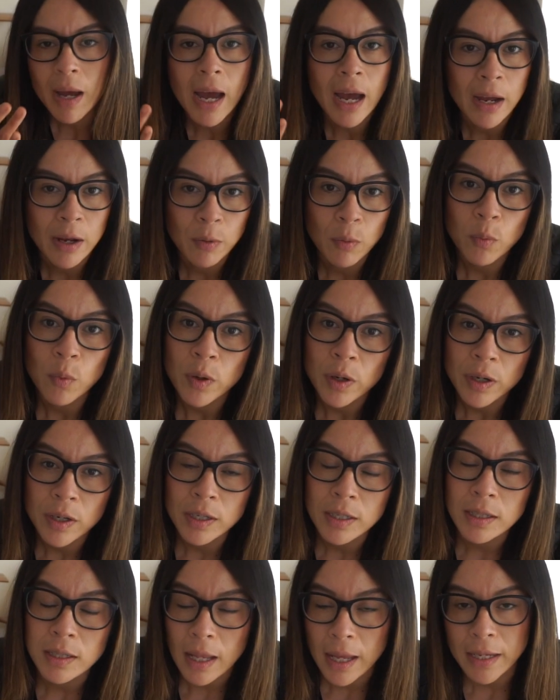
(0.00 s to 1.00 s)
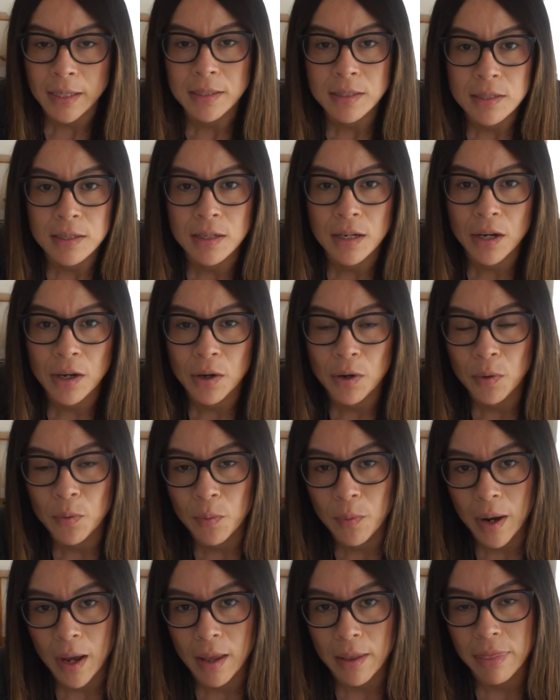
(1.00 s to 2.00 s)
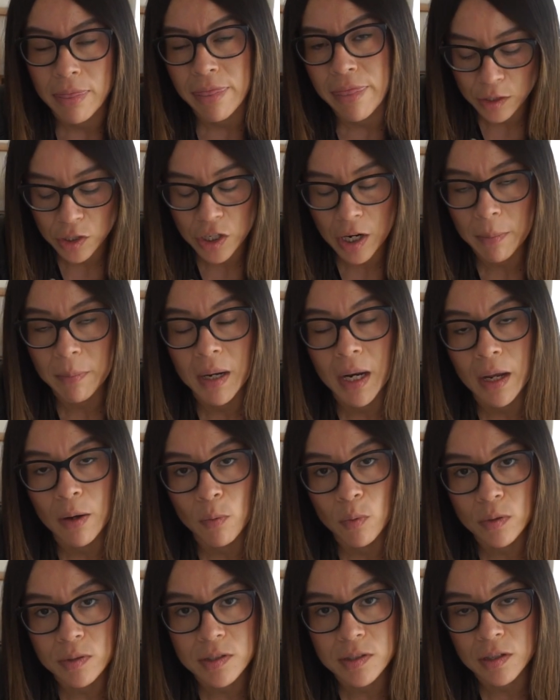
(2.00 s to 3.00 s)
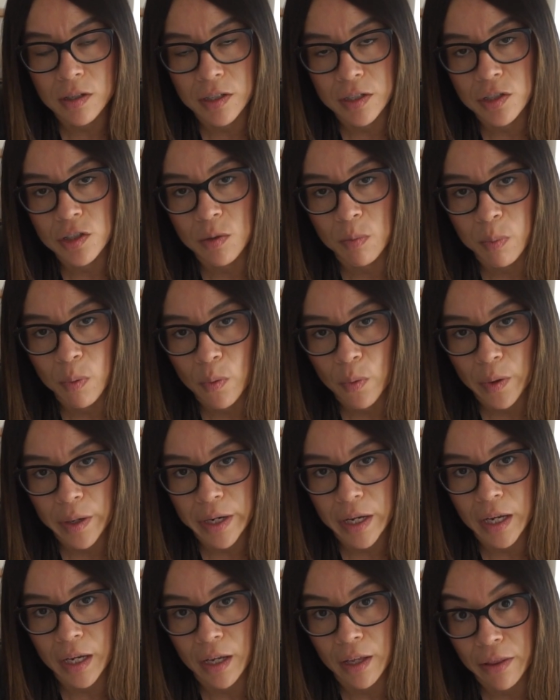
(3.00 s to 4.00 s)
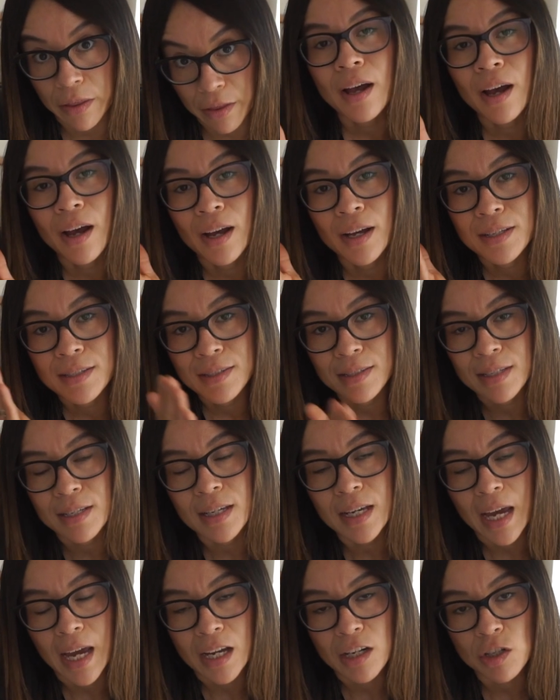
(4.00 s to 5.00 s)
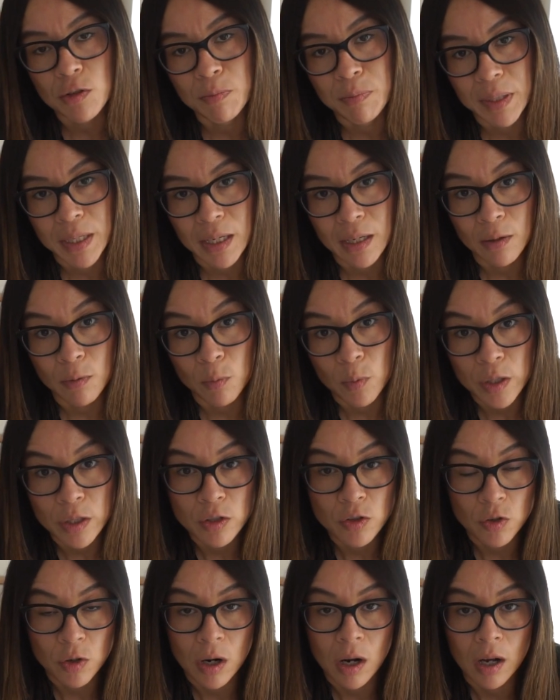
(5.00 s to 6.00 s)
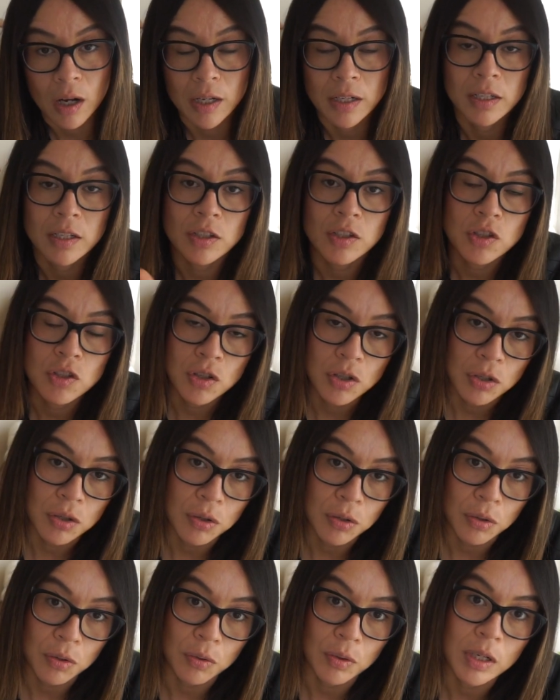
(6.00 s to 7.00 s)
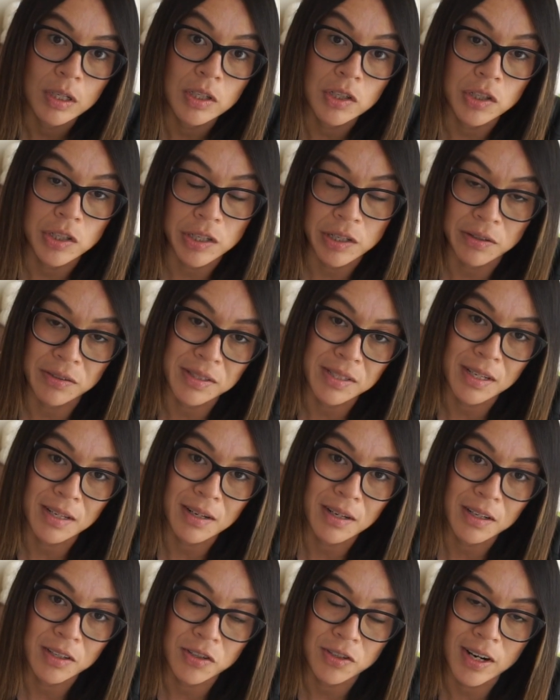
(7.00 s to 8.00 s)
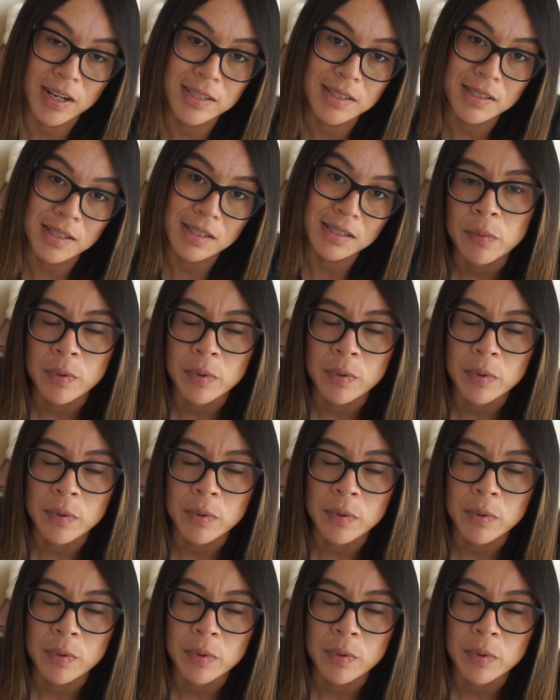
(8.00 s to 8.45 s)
I would like to know when Gemini will start supporting Zcash being withdrawn to shielded addresses.